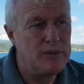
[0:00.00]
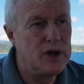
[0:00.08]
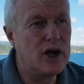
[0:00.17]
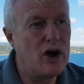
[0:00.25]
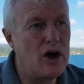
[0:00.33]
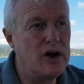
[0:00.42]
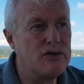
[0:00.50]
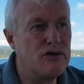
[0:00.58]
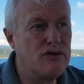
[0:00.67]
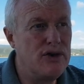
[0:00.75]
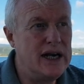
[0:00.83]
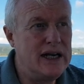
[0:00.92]
You can't
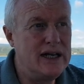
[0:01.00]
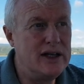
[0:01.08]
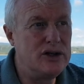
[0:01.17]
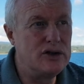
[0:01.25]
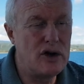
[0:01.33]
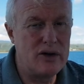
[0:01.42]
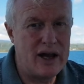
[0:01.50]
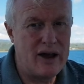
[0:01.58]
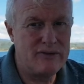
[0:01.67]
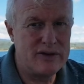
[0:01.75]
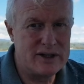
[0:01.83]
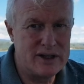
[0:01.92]
really, you don't
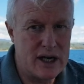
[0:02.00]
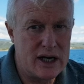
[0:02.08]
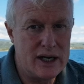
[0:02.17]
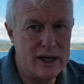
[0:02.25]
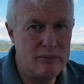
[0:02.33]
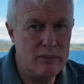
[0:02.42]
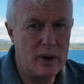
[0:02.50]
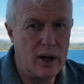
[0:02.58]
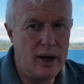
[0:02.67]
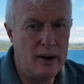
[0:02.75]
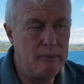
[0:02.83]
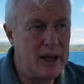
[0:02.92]
have the time
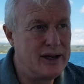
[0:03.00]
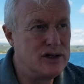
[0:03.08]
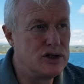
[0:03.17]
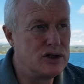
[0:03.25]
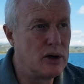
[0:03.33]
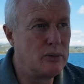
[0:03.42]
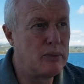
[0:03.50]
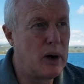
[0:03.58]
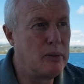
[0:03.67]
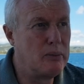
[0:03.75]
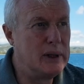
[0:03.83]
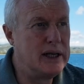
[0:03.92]
um, and you don't
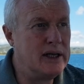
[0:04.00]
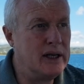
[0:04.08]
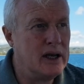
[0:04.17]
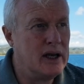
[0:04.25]
probably